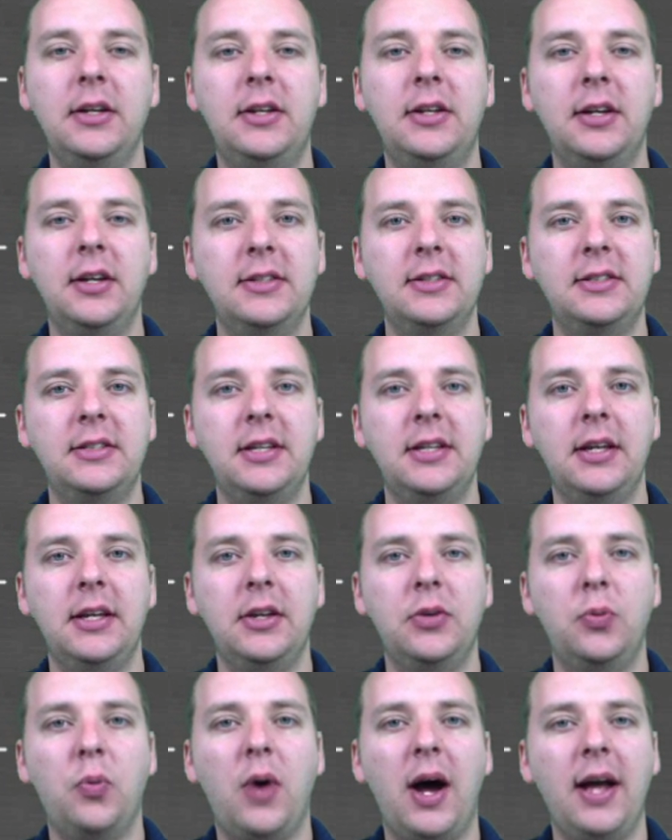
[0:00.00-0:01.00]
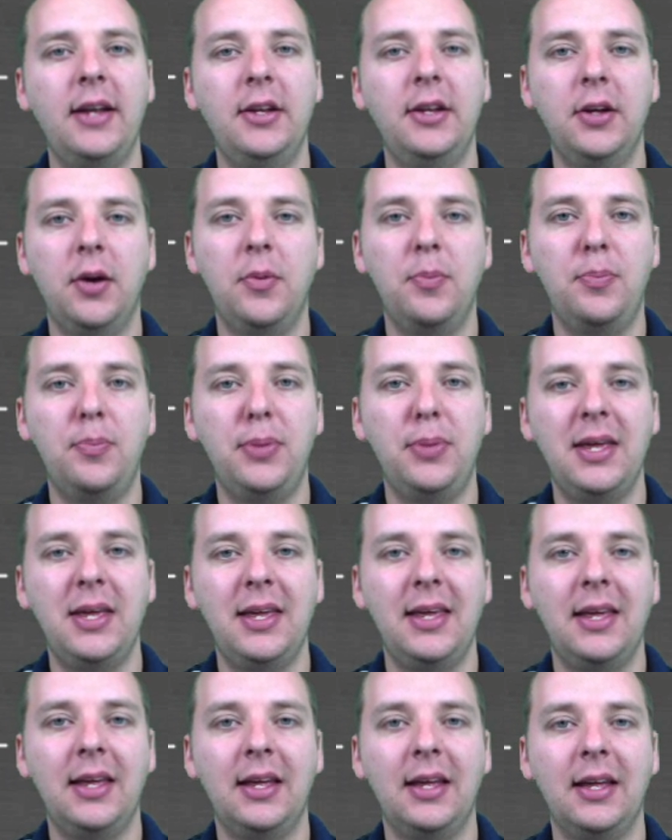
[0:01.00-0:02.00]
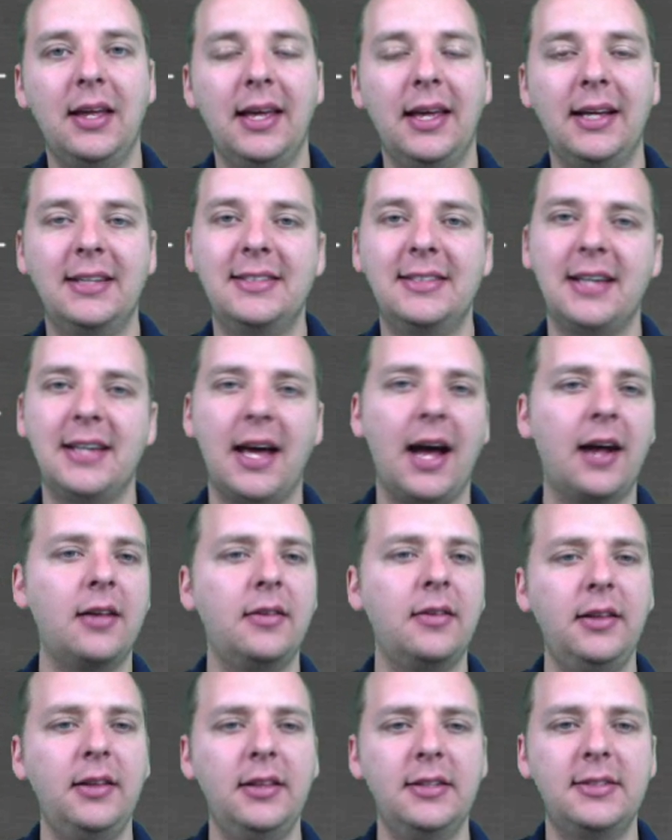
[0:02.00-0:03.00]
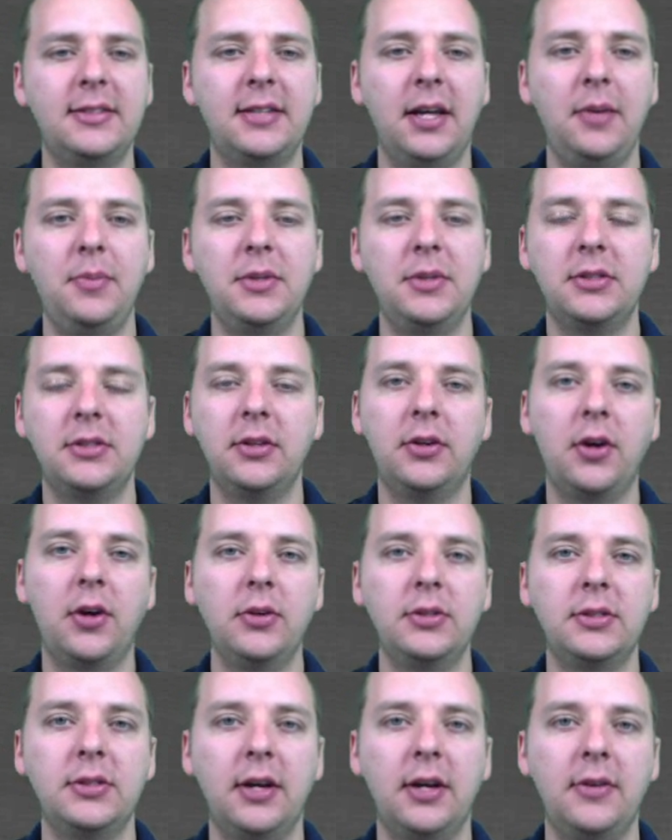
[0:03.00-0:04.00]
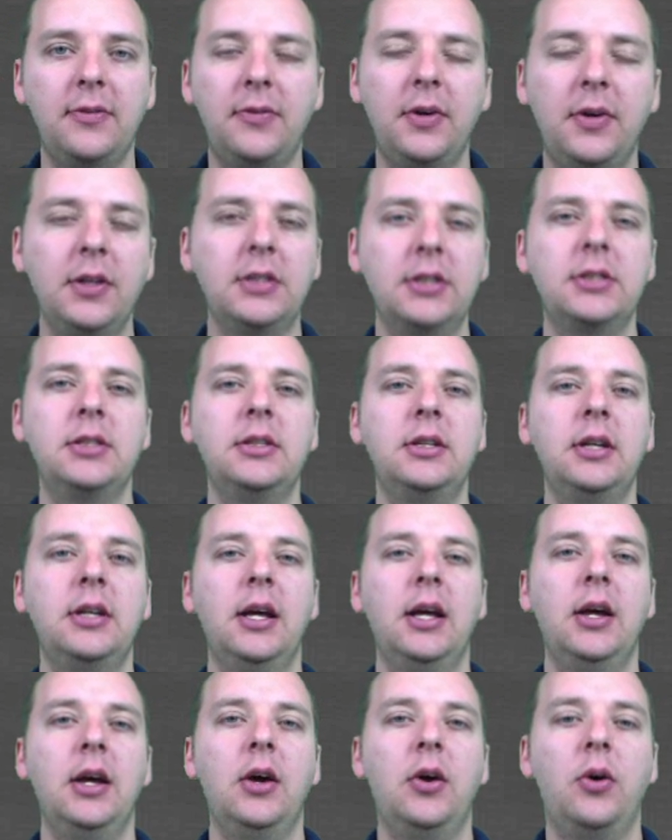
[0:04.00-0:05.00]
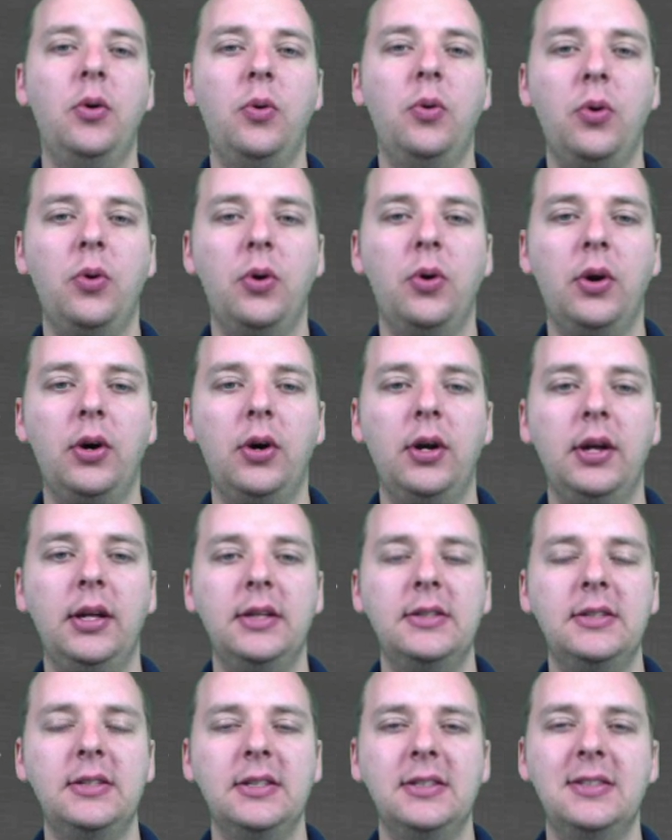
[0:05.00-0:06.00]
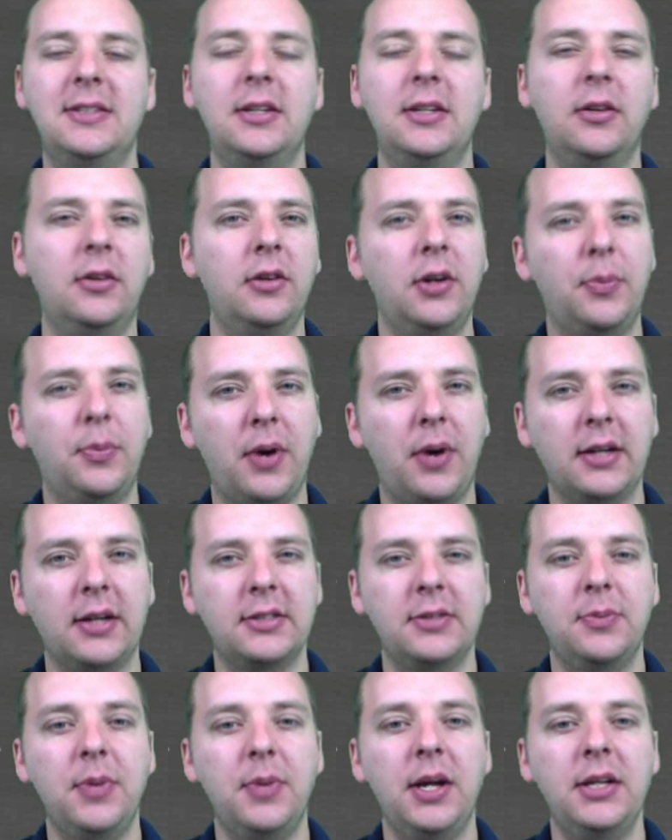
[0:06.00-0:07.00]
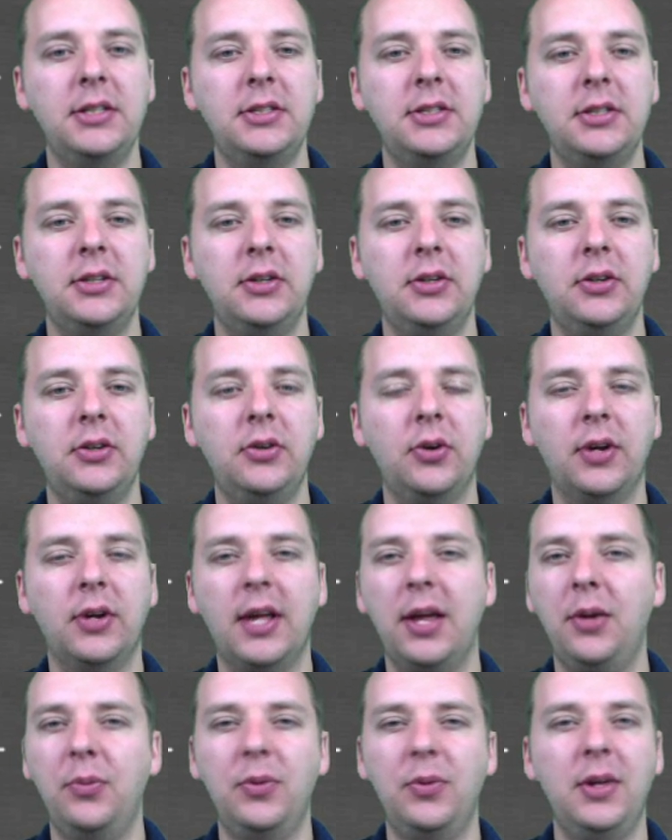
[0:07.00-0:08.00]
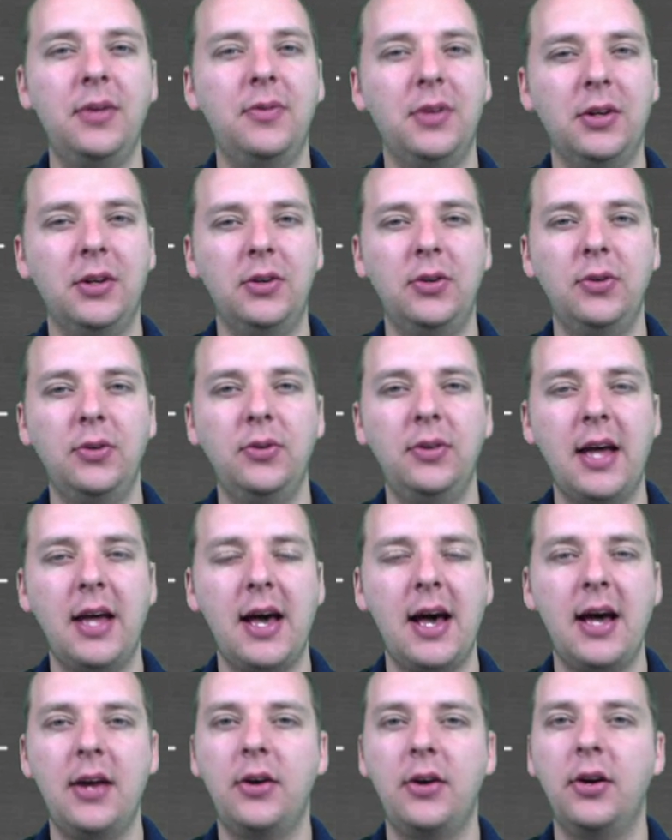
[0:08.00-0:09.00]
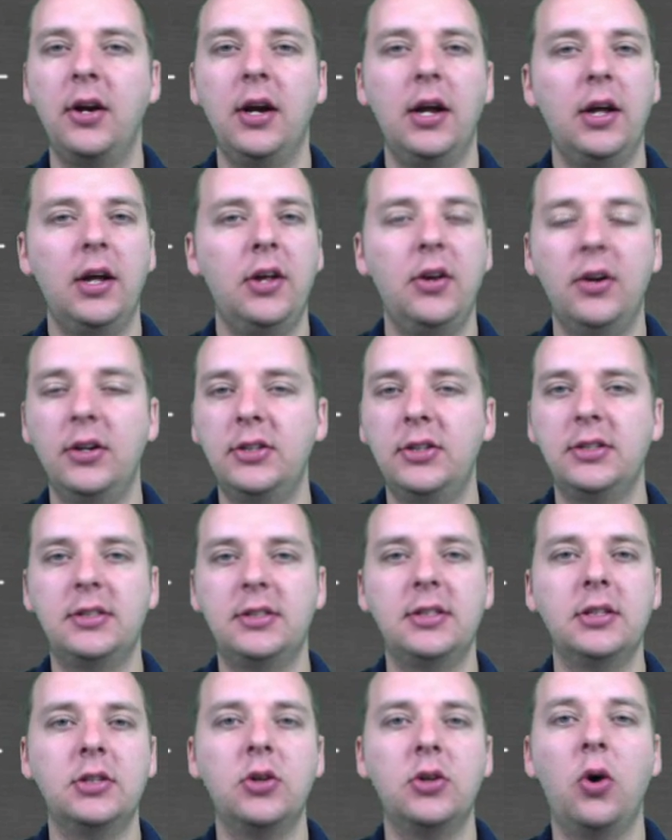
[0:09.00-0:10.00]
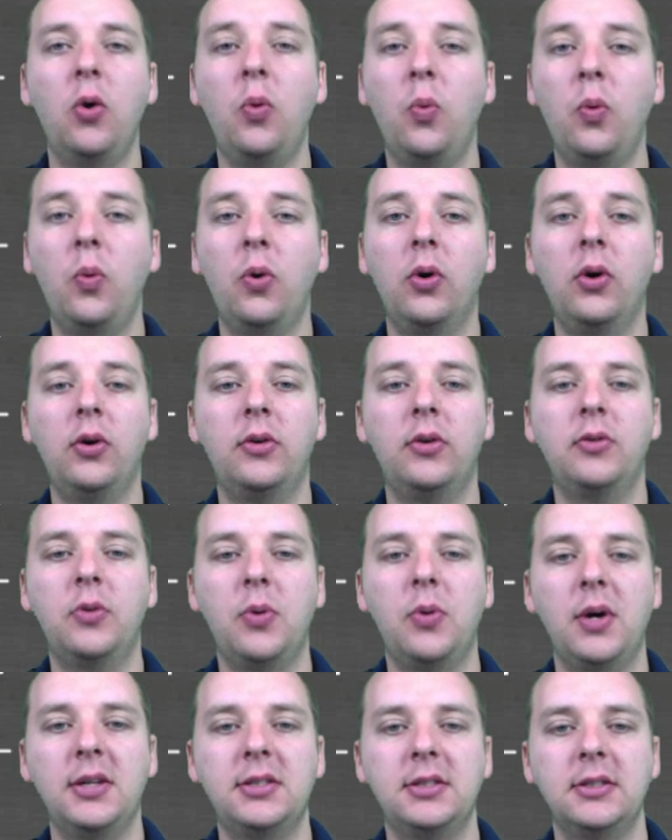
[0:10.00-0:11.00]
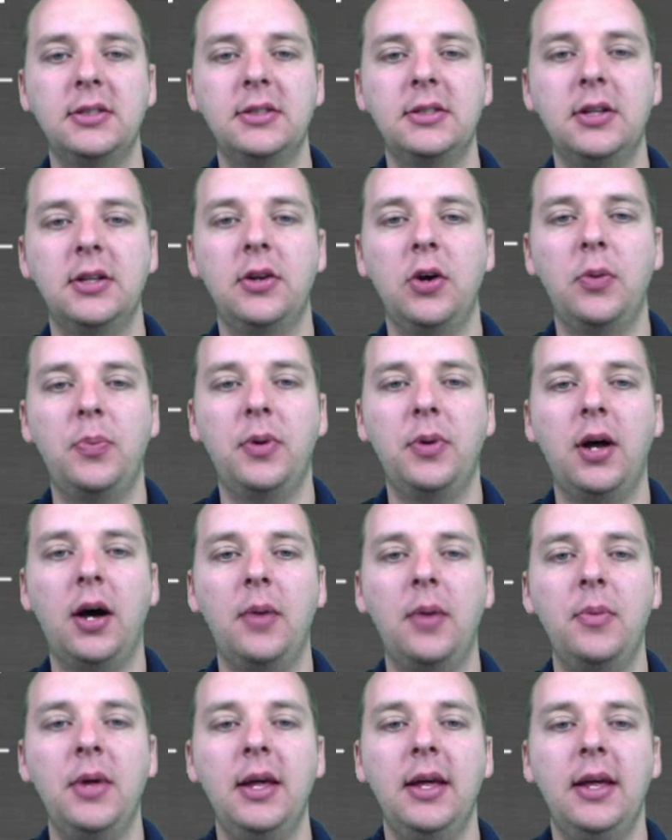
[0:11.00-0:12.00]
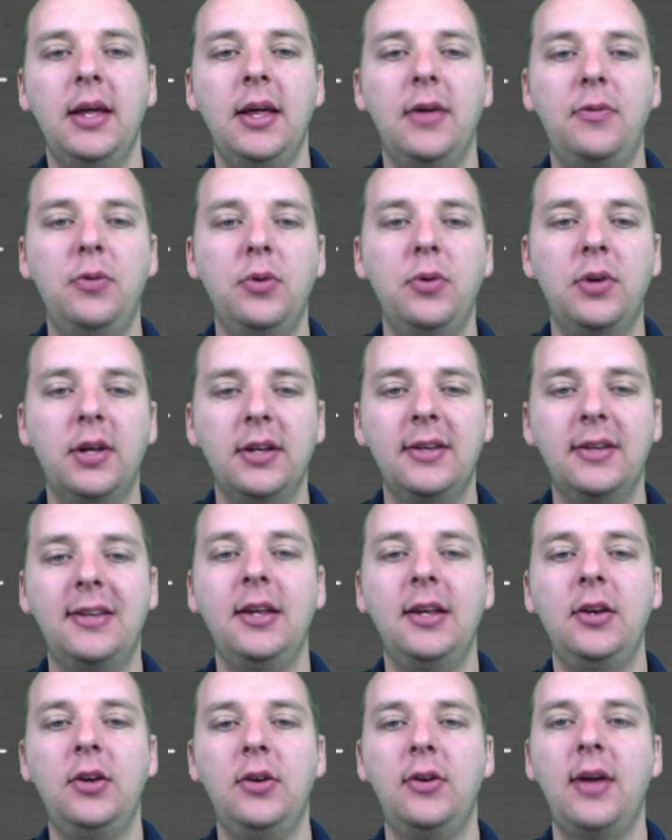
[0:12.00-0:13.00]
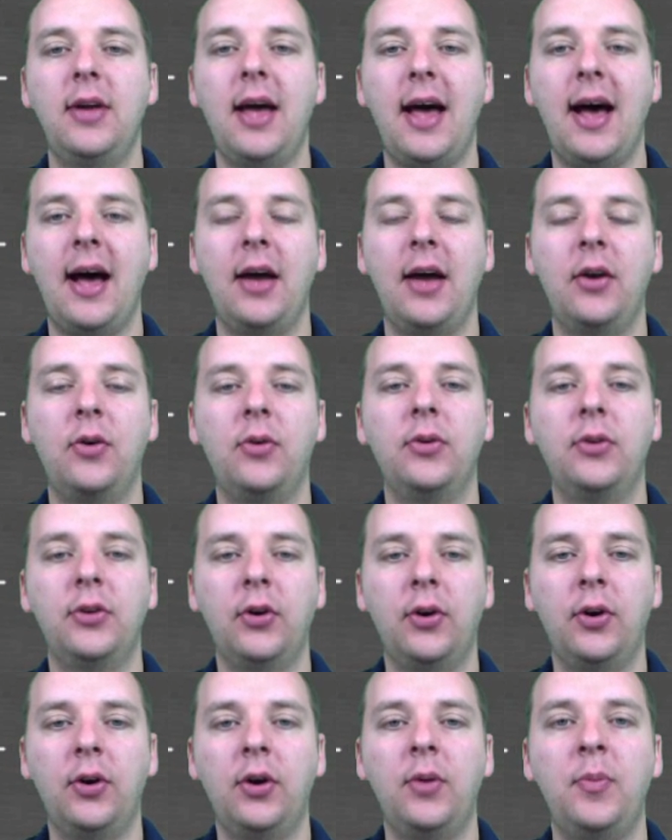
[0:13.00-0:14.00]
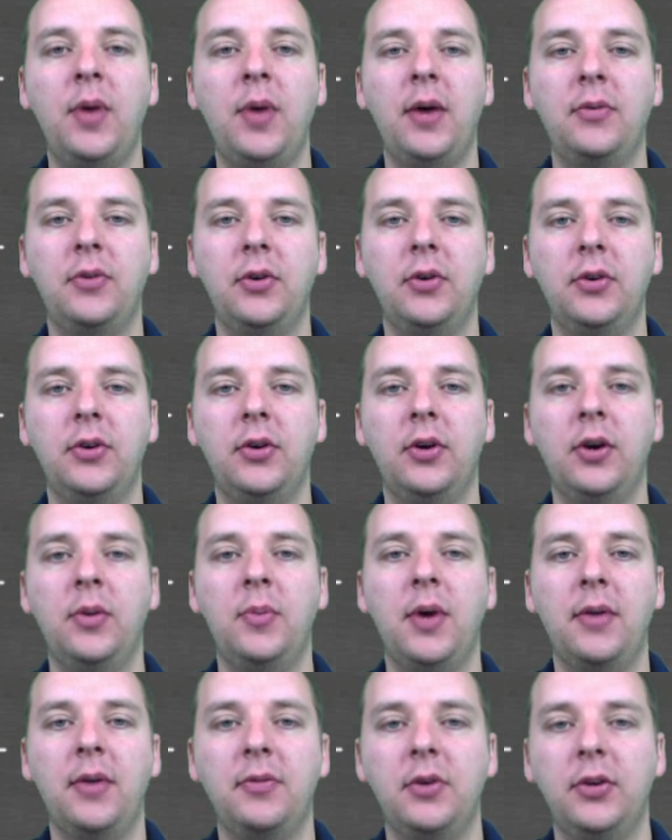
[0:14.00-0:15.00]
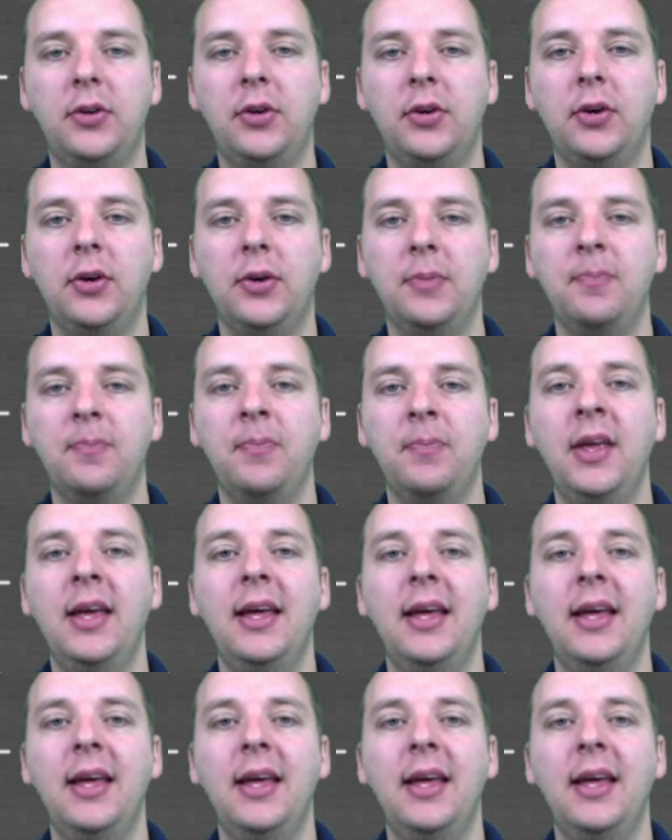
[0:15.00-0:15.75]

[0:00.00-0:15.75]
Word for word: does it wind up being exactly the same as the cosine function or is it still an approximation or can we even do that or you know it's just this whole world of questions that open up if you continue to add on term after term after term